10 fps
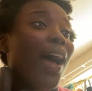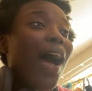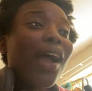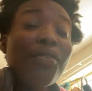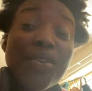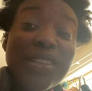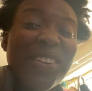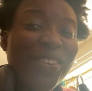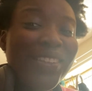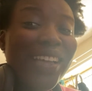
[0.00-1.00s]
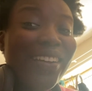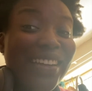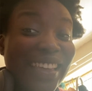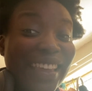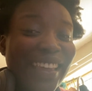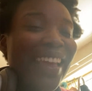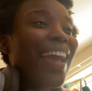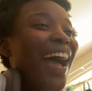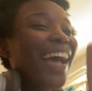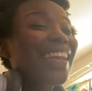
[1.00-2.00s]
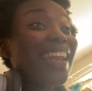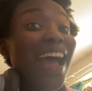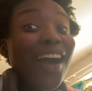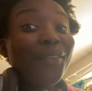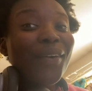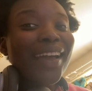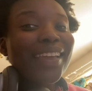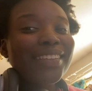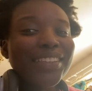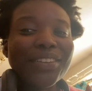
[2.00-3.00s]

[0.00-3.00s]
I wrote it all down here, and now what I can do,